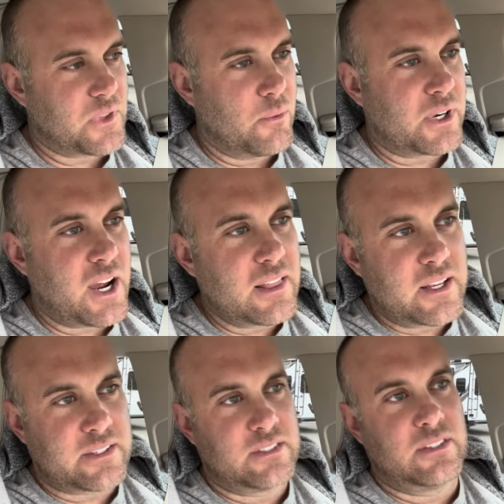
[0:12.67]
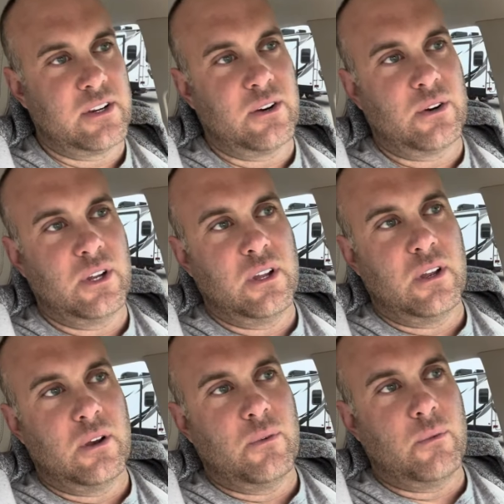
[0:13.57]
what I like to do
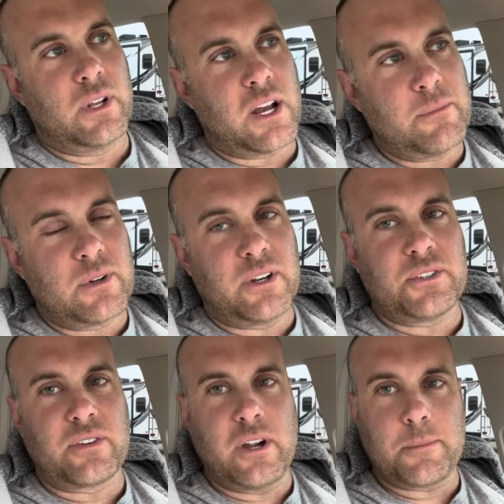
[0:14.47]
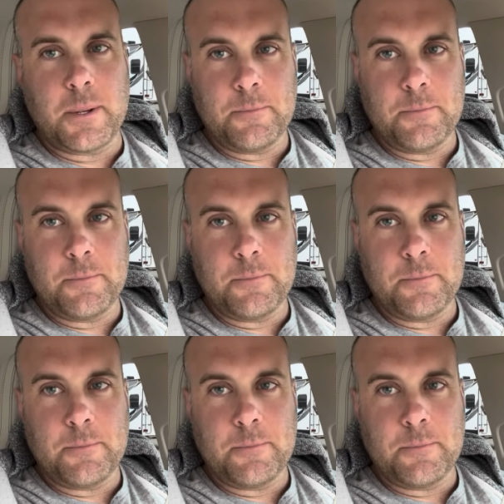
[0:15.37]
when I'm on a trip